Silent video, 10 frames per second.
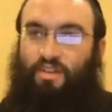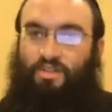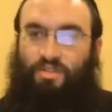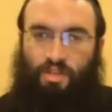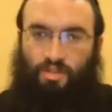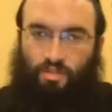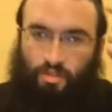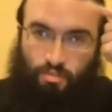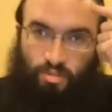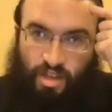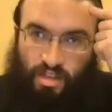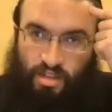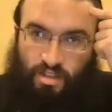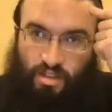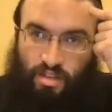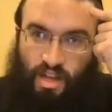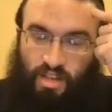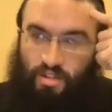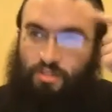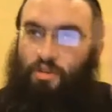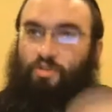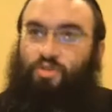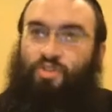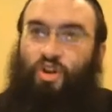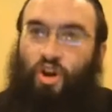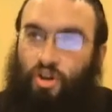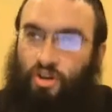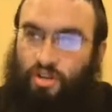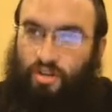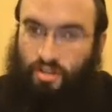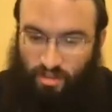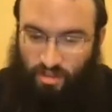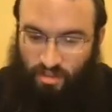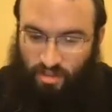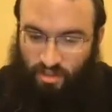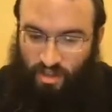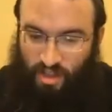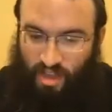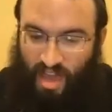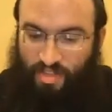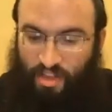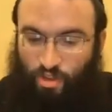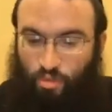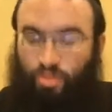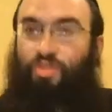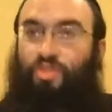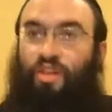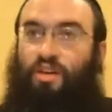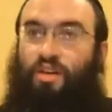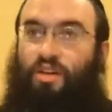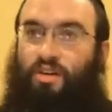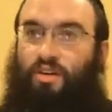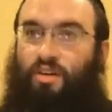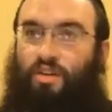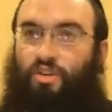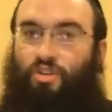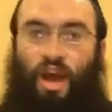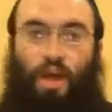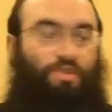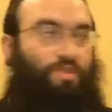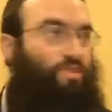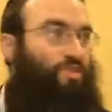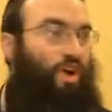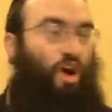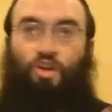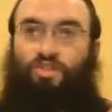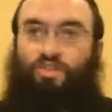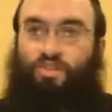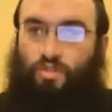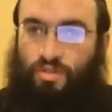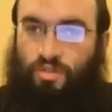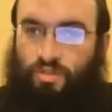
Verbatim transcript: it starts to mess with your brain and starts to mess with your heart and then you think your obstacles are the hardest in the